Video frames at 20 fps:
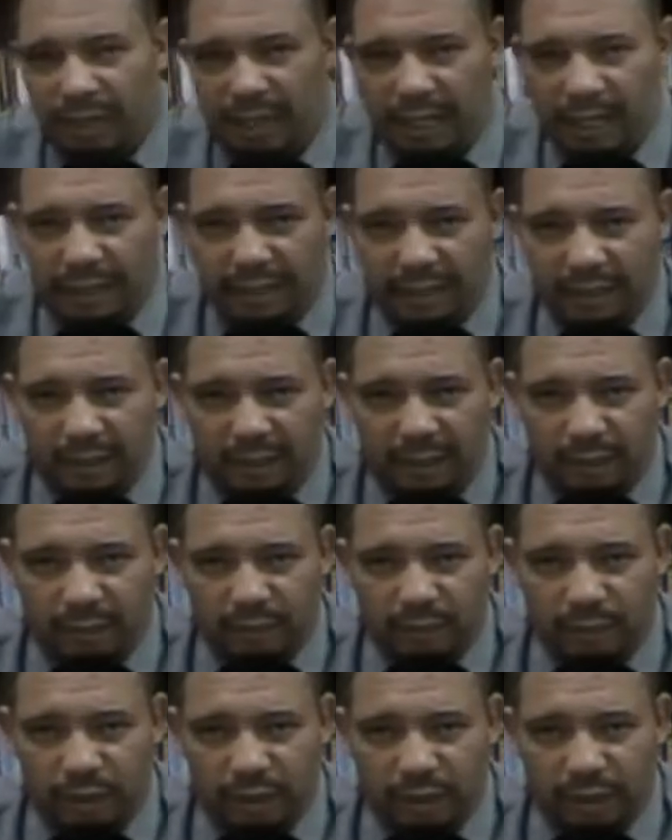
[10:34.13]
And of
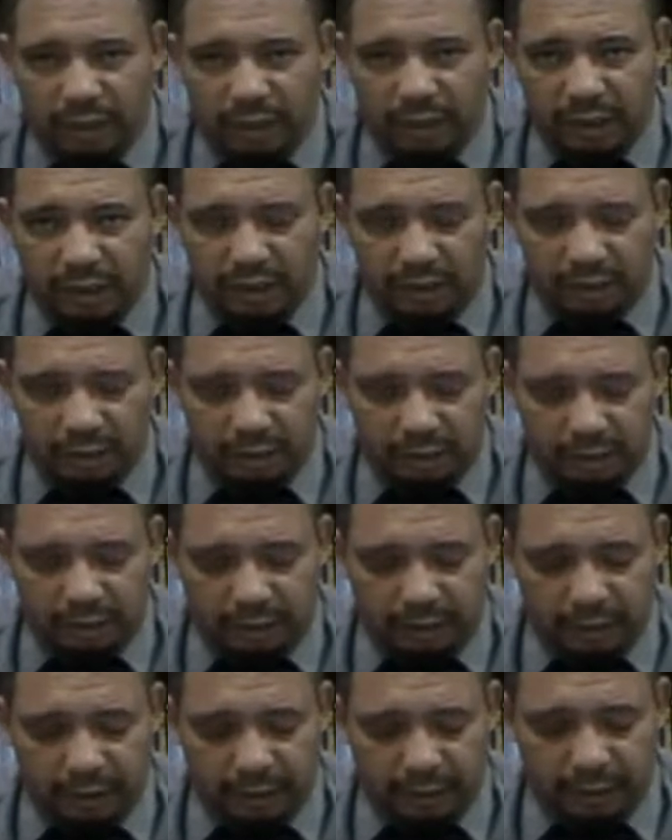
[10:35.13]
course, this is not
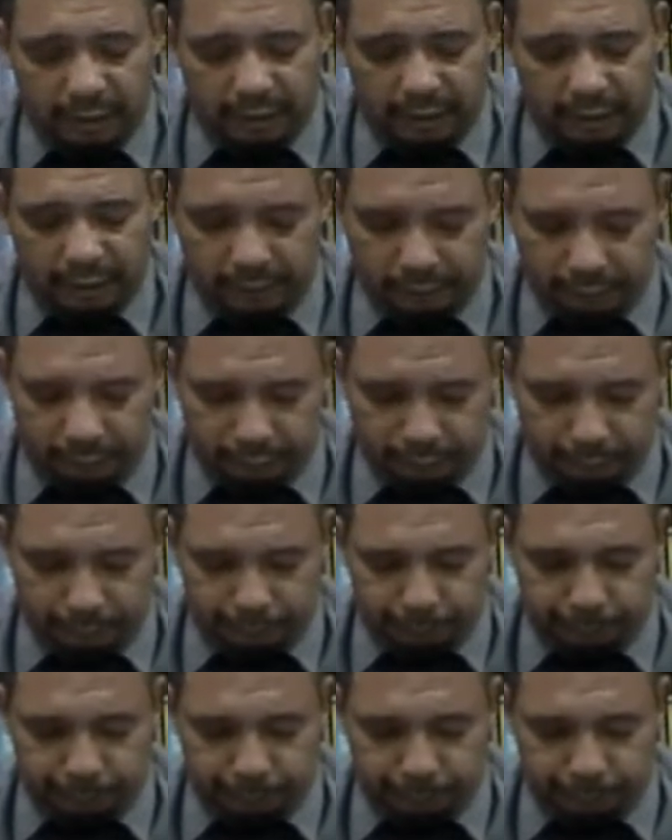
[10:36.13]
literature.